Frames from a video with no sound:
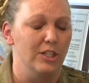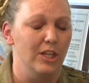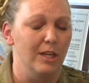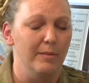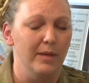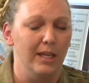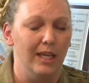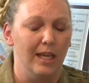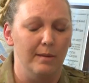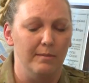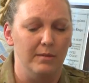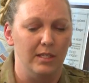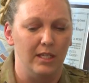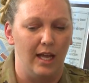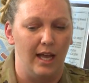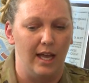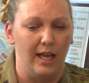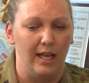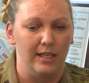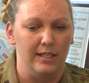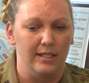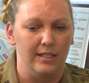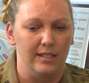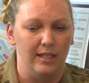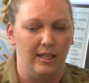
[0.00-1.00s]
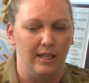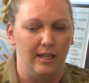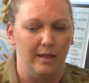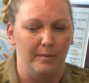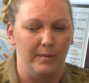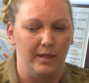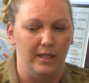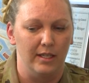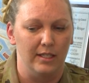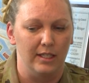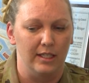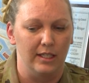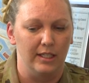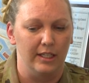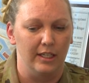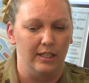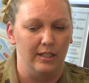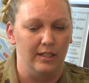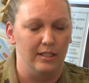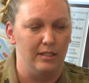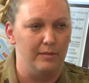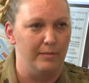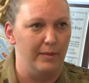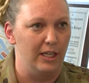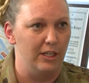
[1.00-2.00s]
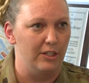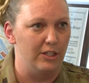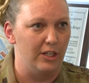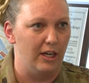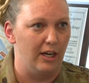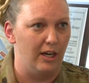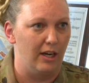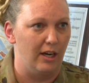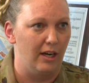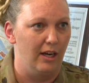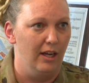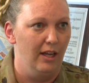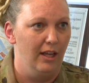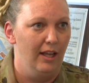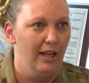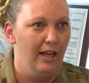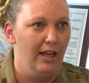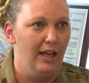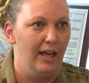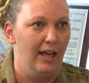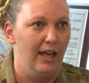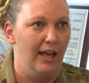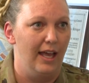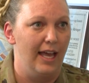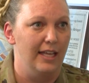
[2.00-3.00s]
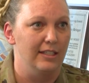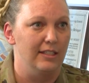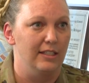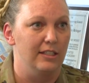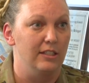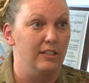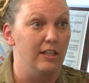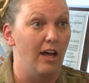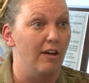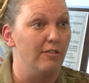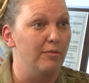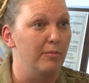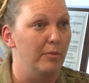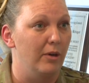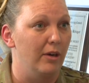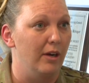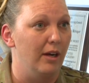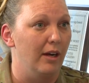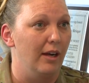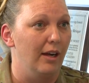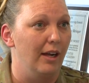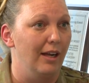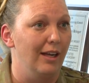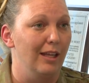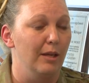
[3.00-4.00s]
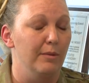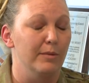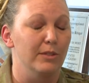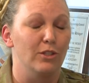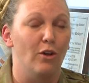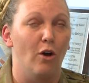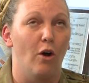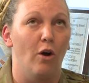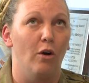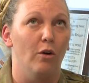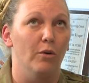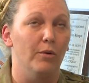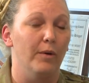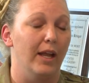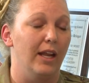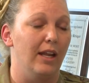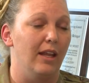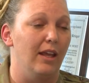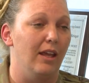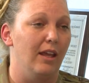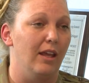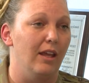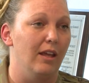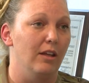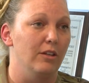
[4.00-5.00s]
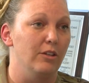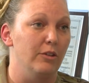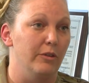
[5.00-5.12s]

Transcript: Jamie came to us um, and declared this major uh, as a sophomore, and he was already